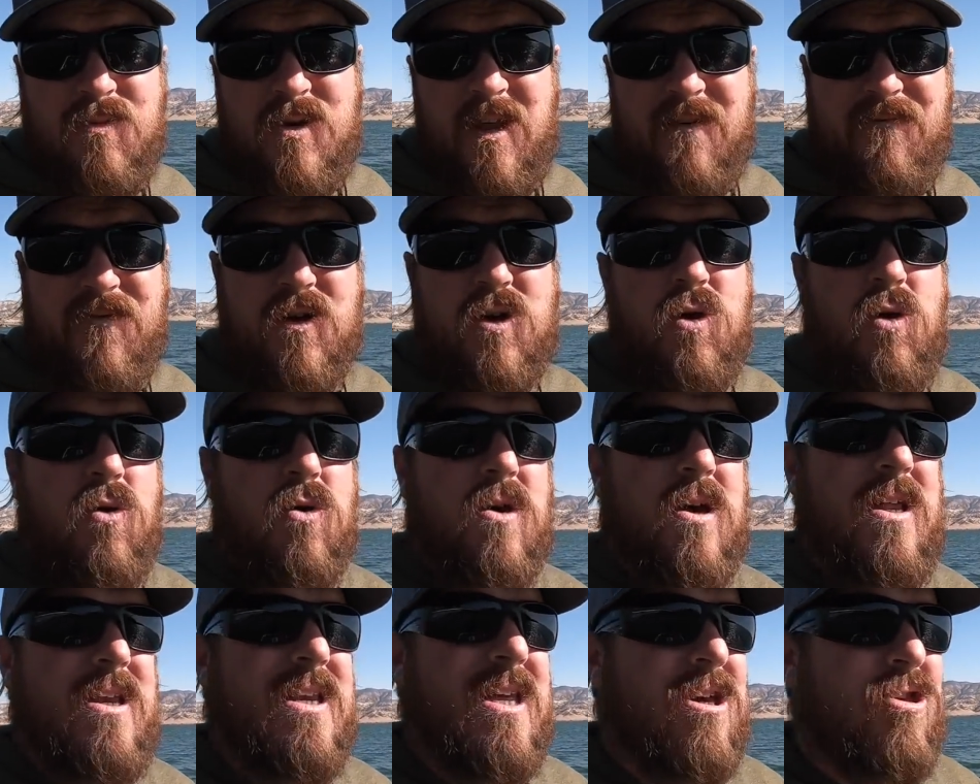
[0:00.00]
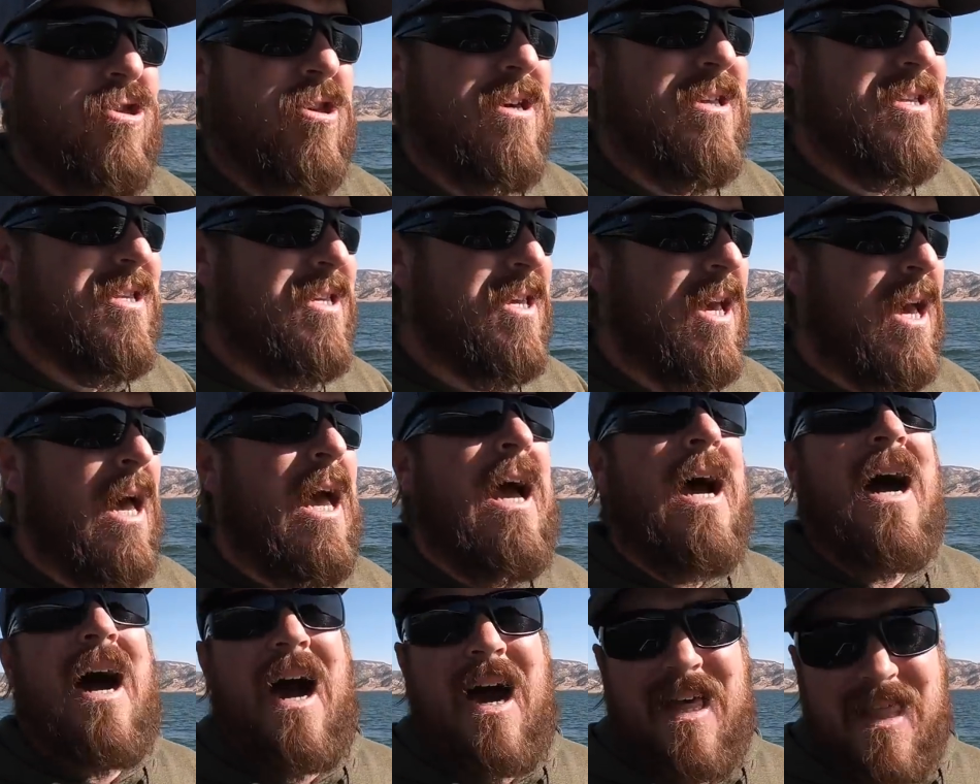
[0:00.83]
difficult conditions.
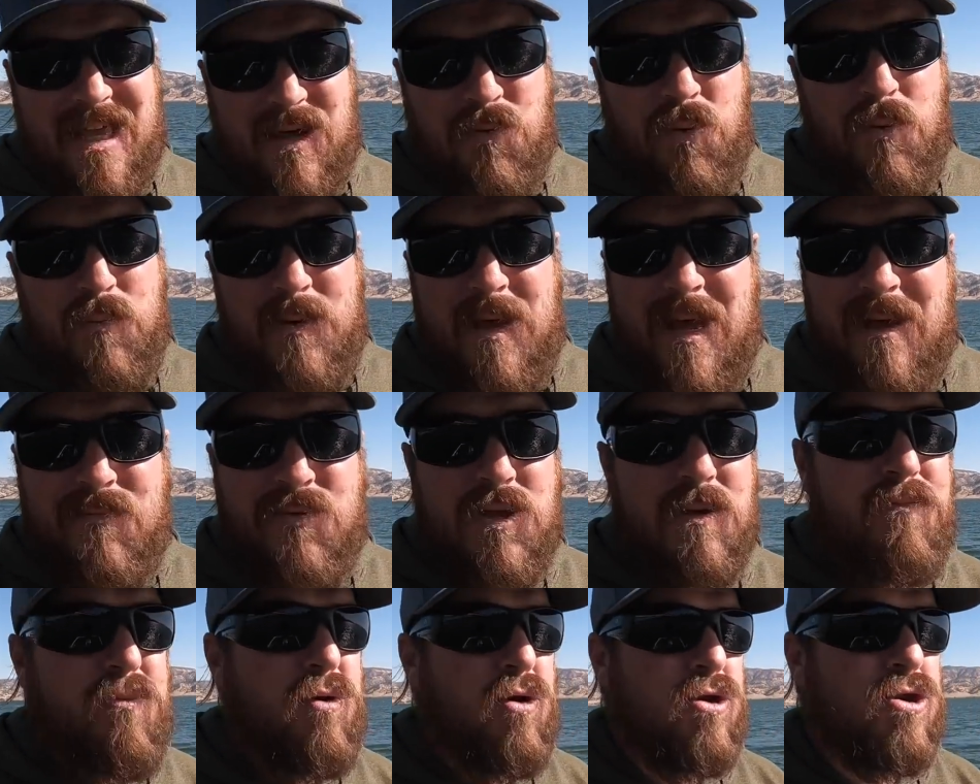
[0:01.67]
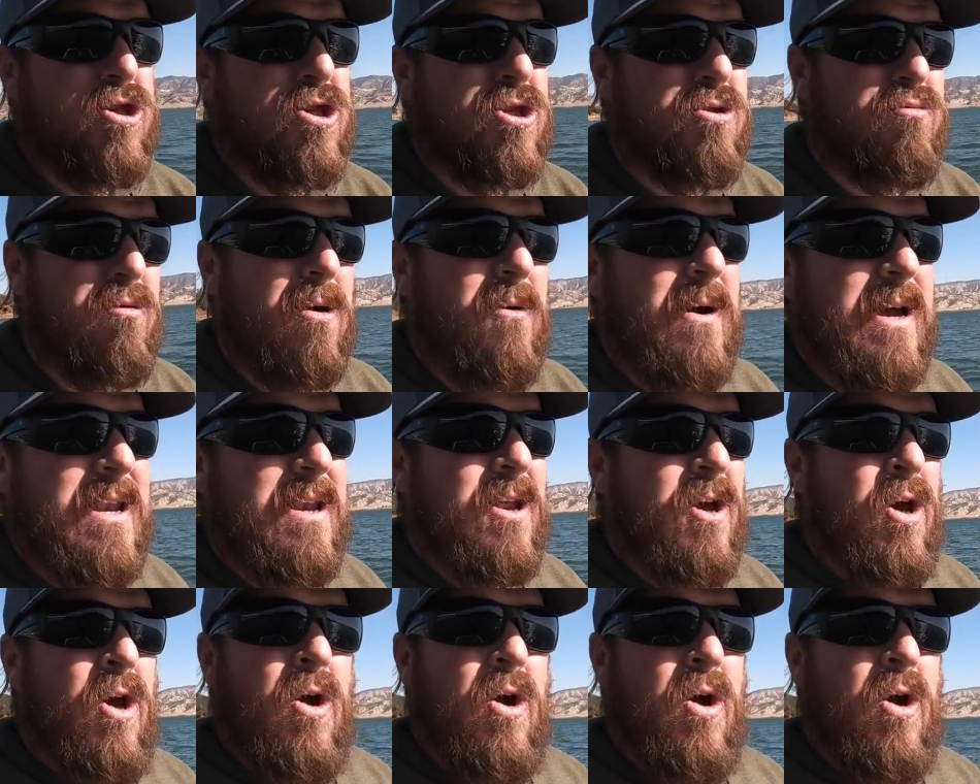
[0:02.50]
I think we'll be able to push through it.